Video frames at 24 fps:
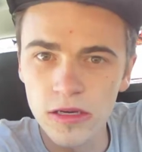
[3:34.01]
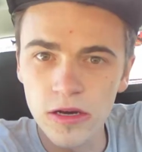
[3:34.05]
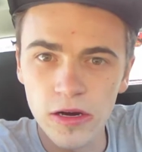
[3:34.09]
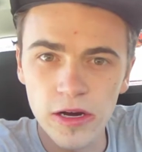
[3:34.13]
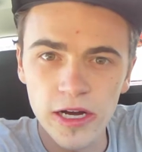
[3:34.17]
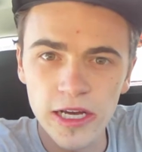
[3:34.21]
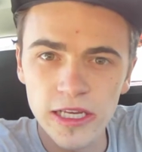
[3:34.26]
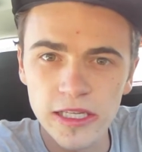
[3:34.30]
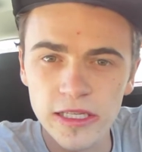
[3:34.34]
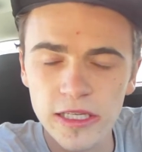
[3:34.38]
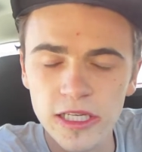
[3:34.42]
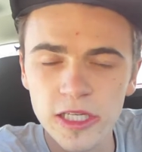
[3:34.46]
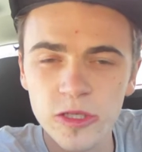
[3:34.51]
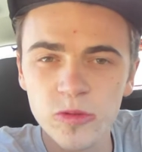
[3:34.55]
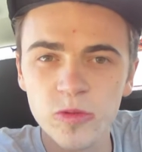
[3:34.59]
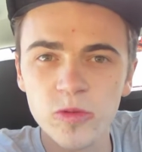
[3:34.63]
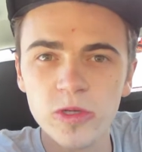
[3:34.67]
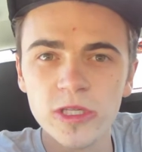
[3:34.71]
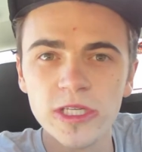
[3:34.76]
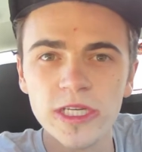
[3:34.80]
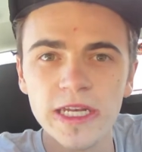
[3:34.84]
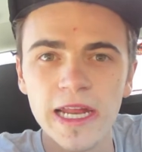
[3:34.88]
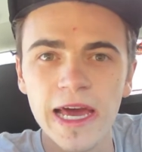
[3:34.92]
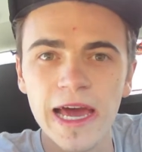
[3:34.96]
Guys, this
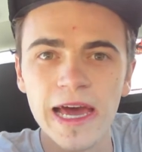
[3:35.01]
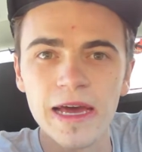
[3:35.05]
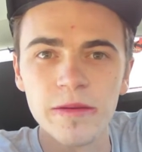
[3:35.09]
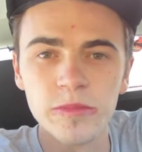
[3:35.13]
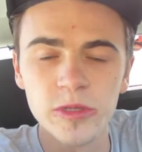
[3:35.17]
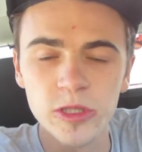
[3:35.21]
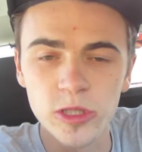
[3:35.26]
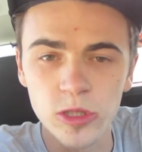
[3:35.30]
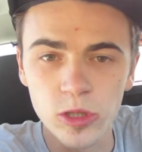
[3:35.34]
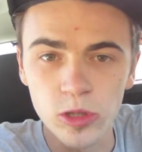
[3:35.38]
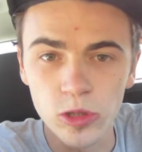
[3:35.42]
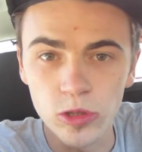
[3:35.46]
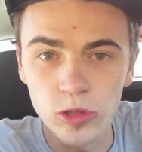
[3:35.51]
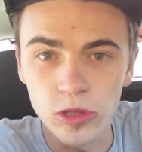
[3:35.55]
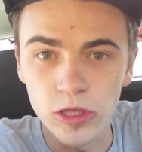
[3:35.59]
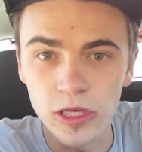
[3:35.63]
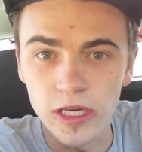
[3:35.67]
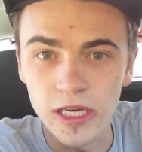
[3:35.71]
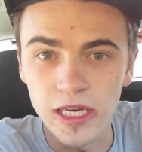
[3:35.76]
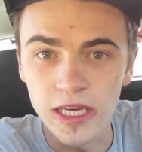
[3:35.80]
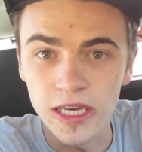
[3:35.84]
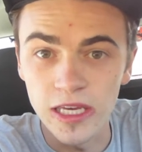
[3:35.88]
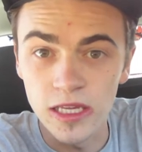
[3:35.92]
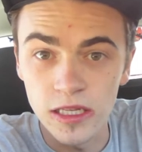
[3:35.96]
was an
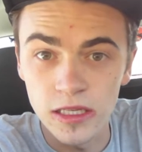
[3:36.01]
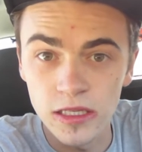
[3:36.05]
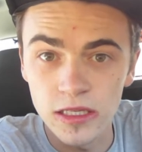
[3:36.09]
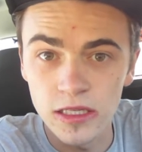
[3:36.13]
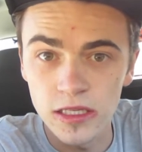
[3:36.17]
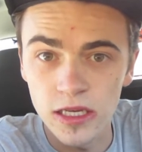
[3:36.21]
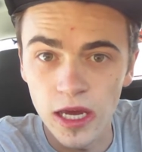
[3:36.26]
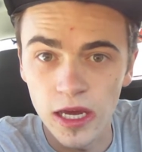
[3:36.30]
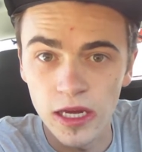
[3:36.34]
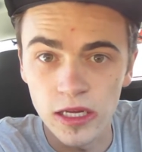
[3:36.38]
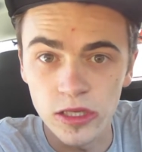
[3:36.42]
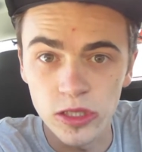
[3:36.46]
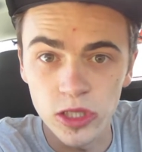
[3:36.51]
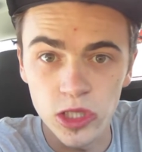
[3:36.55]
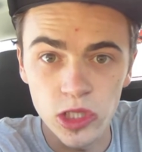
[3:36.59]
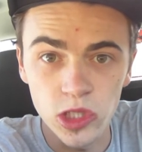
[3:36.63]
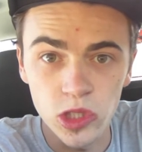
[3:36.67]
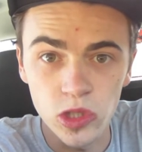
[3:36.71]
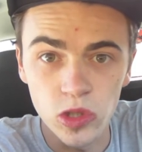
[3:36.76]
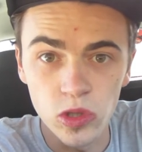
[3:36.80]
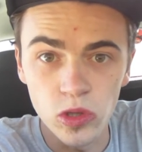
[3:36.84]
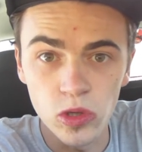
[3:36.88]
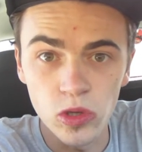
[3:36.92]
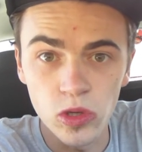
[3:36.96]
absolutely insane
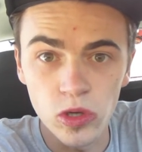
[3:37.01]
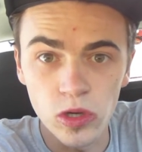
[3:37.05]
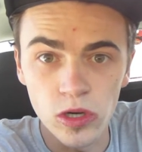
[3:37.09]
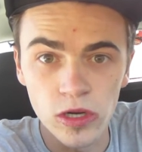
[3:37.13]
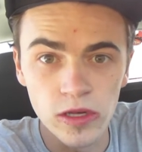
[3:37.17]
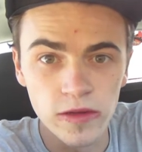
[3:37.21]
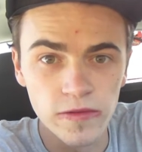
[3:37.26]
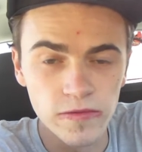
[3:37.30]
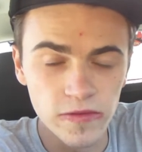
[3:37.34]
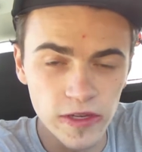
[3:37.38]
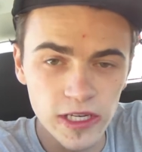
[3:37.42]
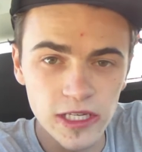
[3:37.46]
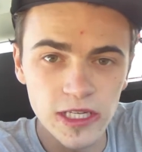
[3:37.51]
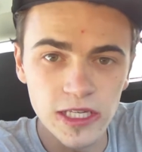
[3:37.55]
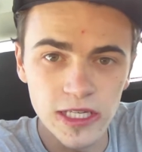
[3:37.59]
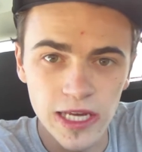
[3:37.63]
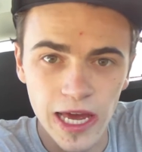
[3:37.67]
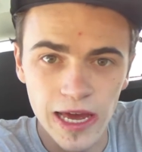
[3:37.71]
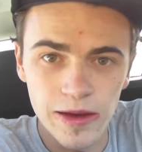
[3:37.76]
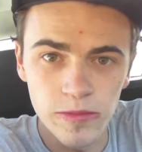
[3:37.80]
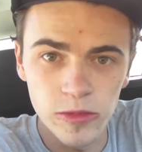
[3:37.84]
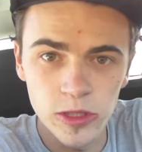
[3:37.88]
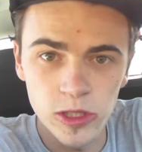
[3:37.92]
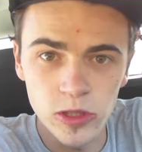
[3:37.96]
score. This is
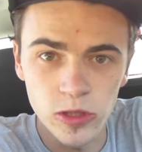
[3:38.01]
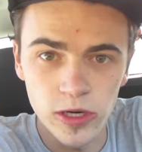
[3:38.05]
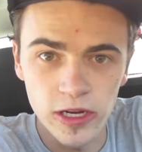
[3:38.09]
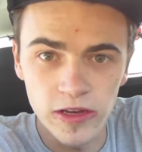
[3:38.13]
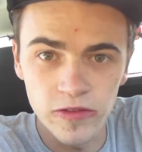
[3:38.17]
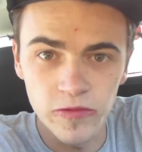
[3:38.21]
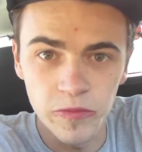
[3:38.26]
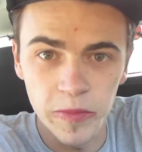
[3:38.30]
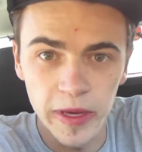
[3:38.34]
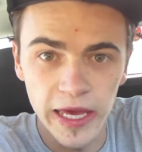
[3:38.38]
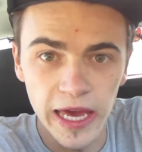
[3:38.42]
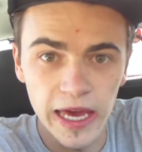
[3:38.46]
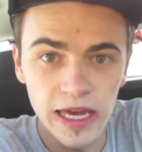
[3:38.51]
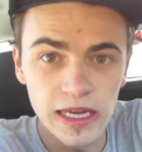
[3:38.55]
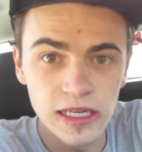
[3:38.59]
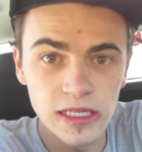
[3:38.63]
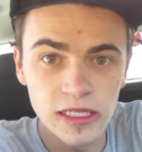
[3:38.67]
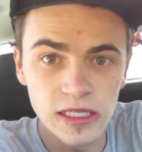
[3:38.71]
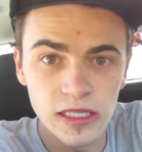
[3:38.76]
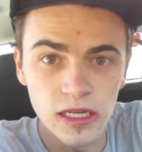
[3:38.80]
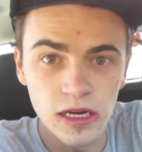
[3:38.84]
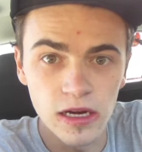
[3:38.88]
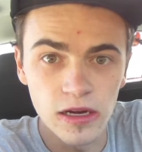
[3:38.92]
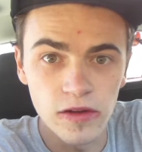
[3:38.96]
Amazon FBA
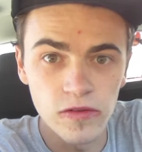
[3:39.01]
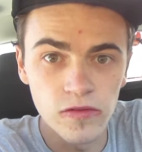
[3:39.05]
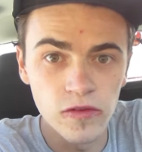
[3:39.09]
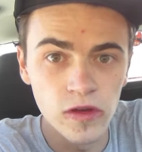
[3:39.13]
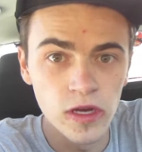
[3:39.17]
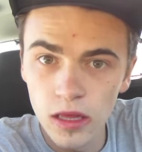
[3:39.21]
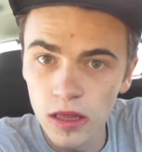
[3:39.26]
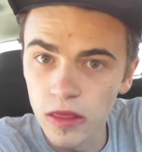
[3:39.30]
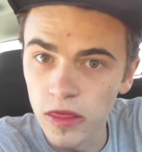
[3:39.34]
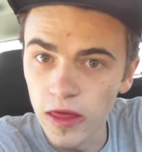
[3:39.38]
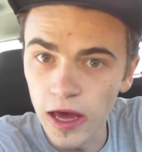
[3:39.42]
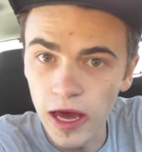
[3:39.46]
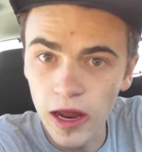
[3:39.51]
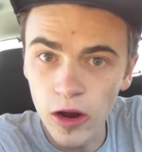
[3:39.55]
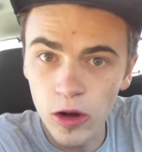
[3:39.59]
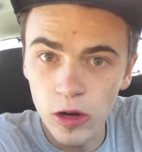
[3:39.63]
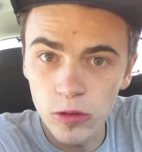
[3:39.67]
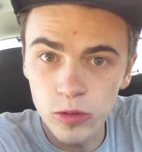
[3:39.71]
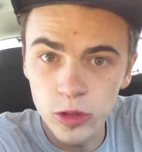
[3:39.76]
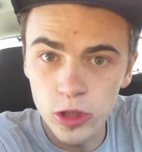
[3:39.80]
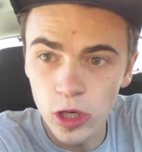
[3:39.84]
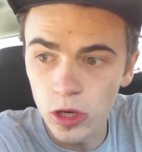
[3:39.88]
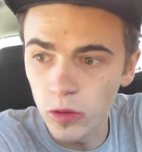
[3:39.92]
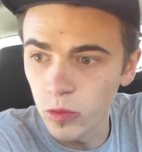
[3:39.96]
stuff. That
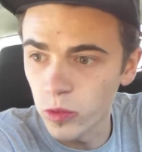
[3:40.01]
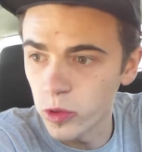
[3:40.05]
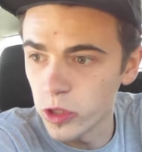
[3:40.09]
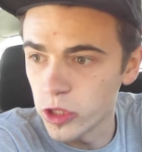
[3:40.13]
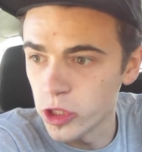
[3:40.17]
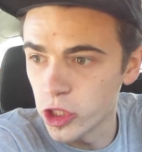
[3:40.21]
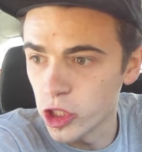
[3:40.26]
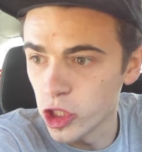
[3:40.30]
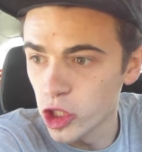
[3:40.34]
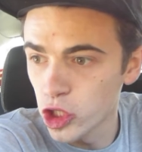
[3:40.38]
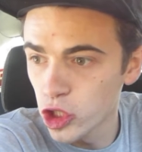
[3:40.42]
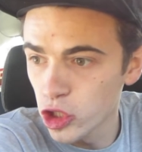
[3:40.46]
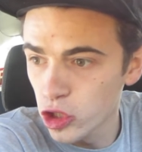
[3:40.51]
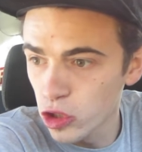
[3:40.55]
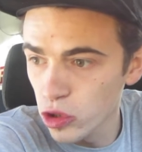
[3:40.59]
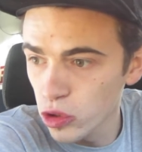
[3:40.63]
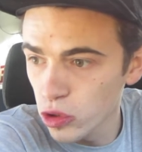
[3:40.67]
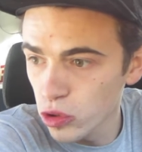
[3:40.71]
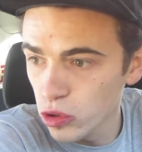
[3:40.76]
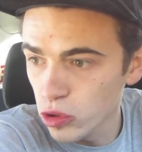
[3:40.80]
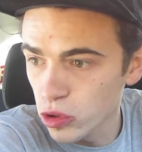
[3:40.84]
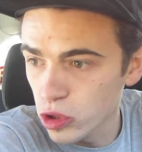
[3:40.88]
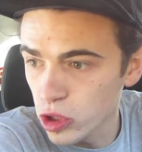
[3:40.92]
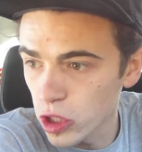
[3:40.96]
op shop was
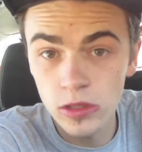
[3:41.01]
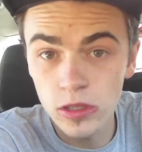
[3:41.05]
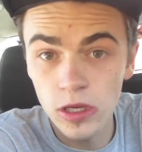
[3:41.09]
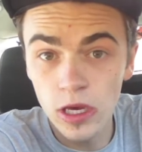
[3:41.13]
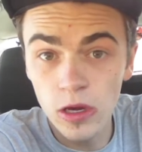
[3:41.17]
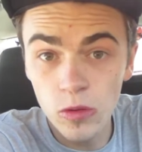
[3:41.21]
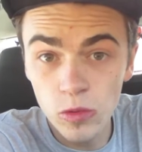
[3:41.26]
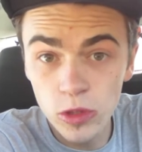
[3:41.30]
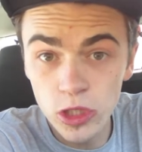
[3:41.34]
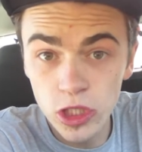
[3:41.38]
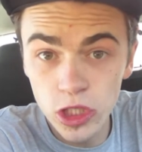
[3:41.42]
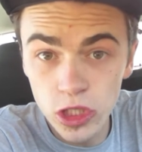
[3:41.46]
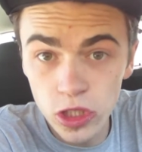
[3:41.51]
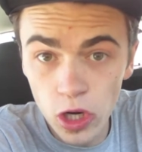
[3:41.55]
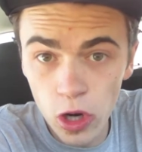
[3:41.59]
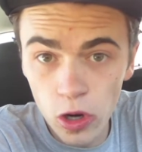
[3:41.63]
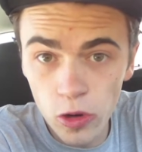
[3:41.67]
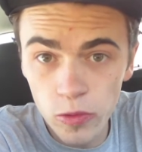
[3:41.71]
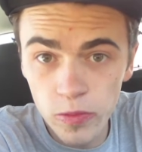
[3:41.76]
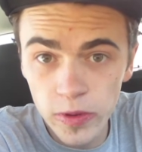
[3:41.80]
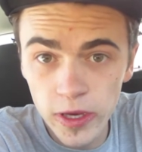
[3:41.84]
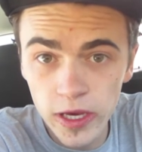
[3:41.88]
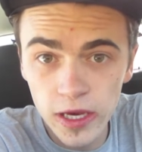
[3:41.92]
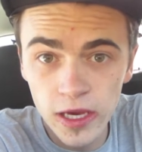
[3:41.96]
huge. It was
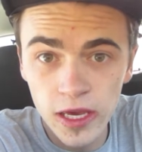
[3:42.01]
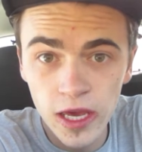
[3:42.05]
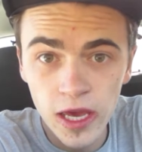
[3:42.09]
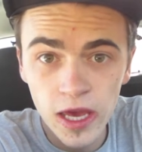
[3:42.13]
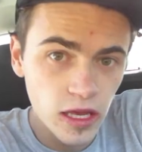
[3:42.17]
so big.